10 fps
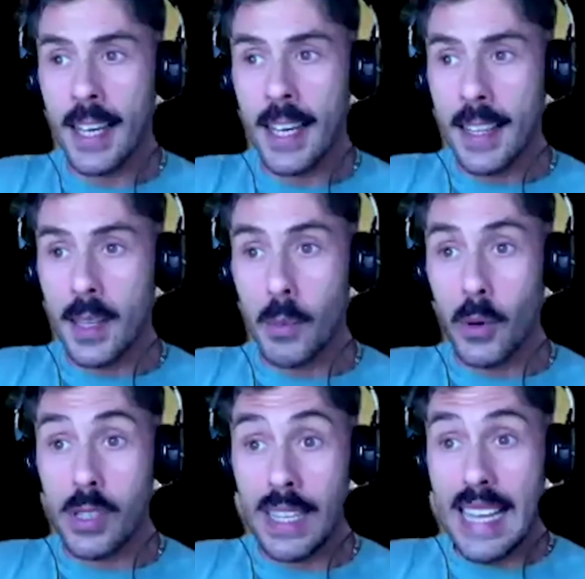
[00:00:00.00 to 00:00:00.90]
there was
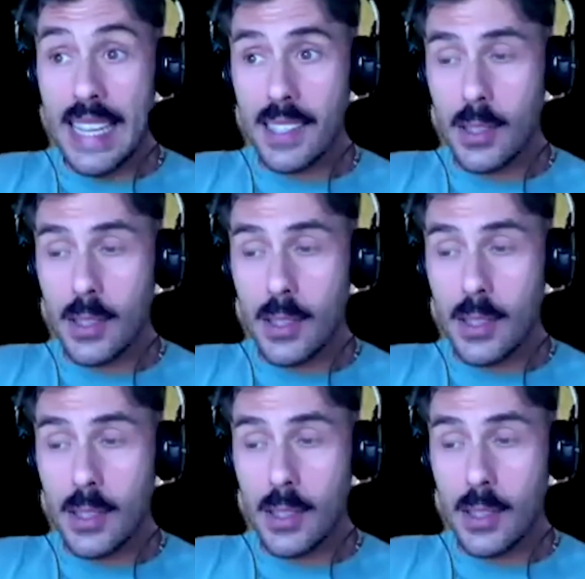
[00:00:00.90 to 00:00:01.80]
less or even
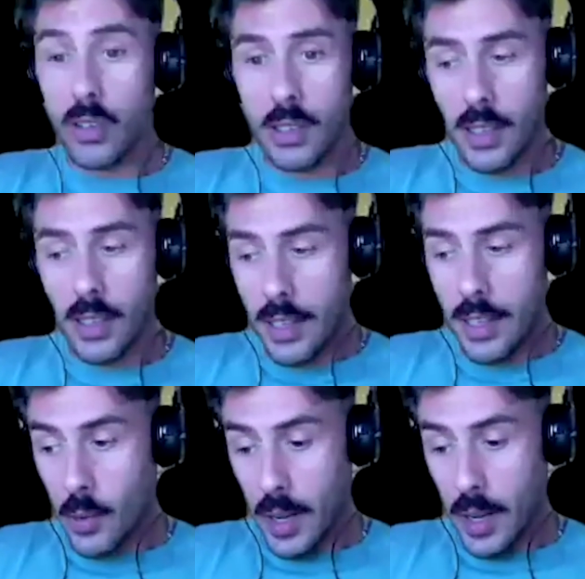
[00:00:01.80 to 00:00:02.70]

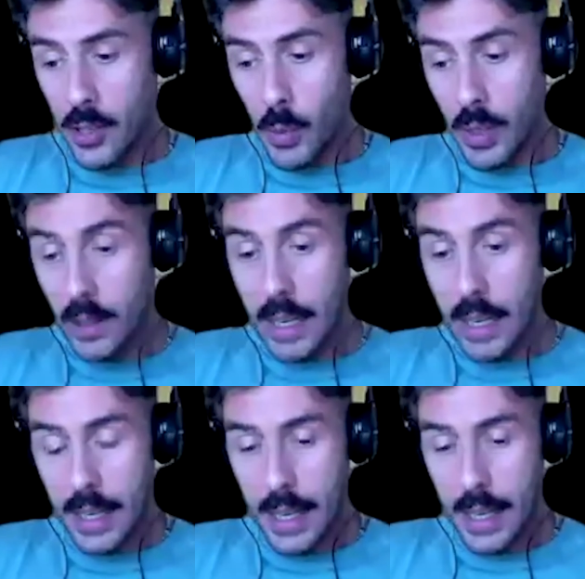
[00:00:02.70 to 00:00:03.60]
non-interaction with the
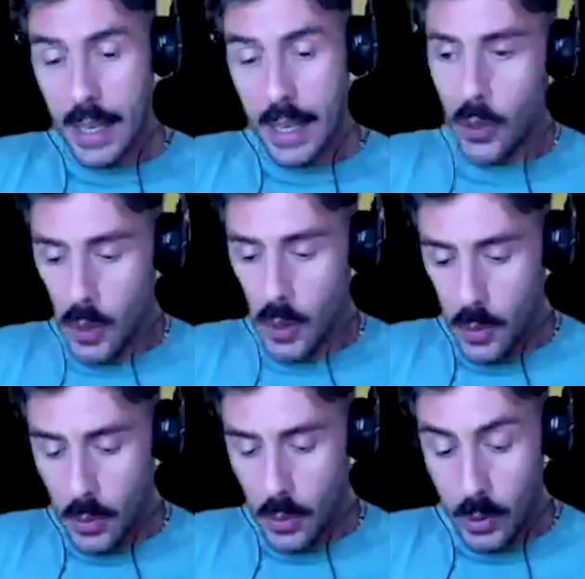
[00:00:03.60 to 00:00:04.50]
delegates, because, you
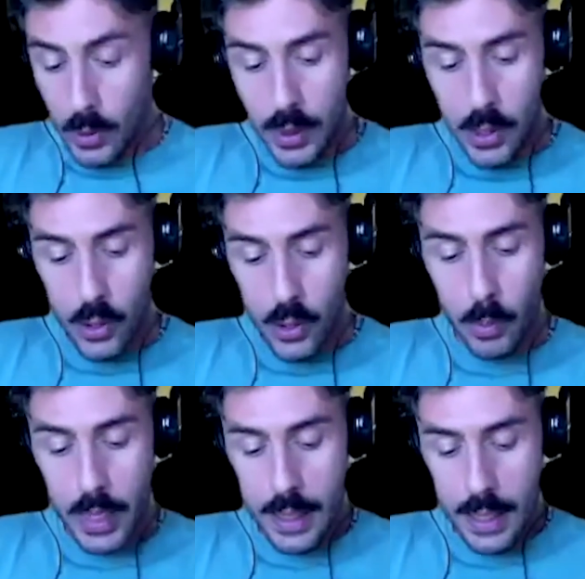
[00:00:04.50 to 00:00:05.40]
know, with Zoom
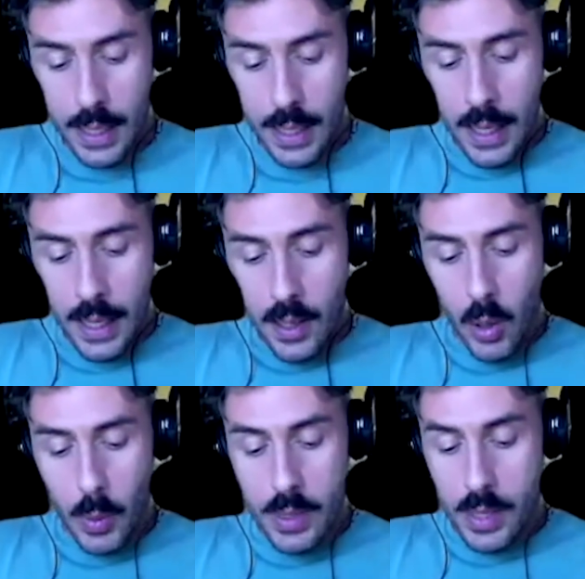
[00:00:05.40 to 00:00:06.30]
meeting, you
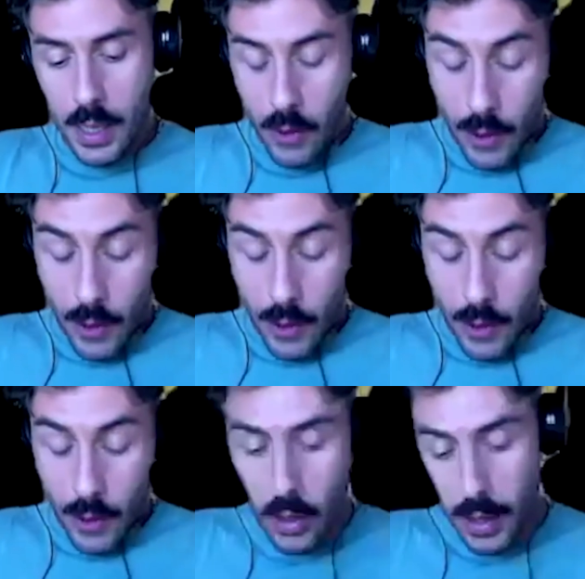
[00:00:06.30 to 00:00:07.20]
always think, okay, you are
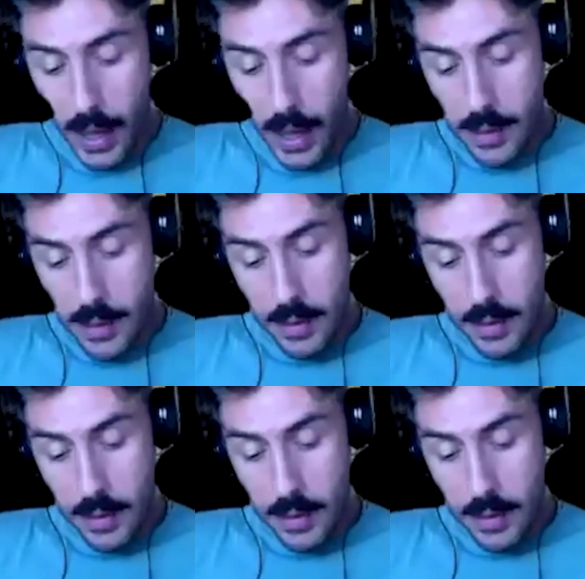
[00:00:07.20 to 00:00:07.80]
talking and